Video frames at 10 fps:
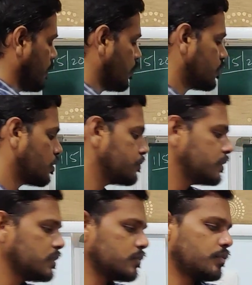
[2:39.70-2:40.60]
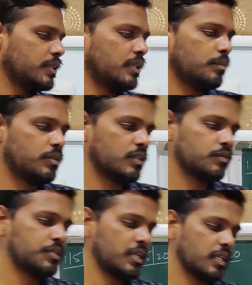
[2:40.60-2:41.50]
Now out of the three
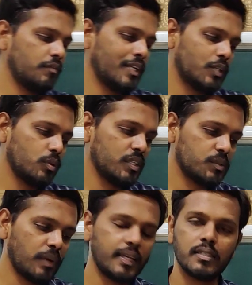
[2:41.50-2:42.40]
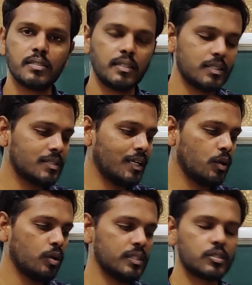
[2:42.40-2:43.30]
numbers which are given to us, minus 3 is
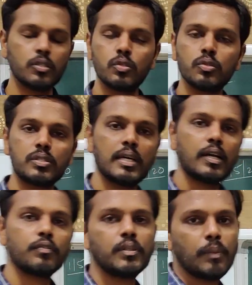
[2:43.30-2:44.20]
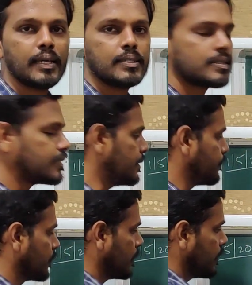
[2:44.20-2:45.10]
the lowest. So start with minus
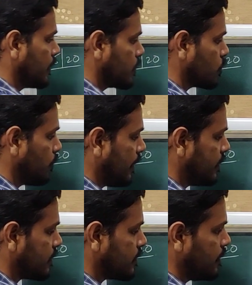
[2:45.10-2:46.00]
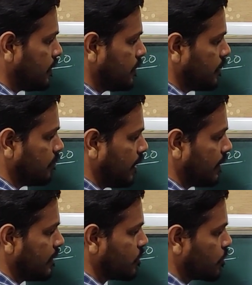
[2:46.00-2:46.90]
3. So minus 3,
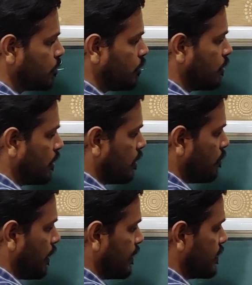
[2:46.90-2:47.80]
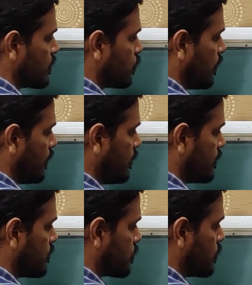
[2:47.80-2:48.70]
minus 2, minus
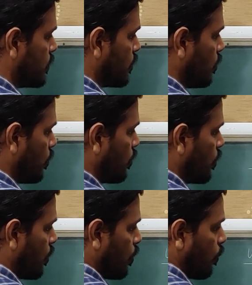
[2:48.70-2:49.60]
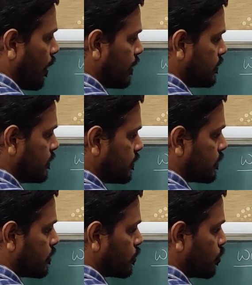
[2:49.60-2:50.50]
1, 0, 1,
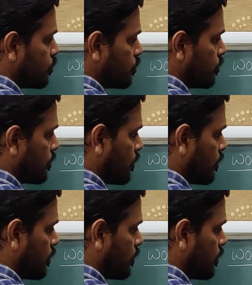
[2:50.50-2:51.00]
2,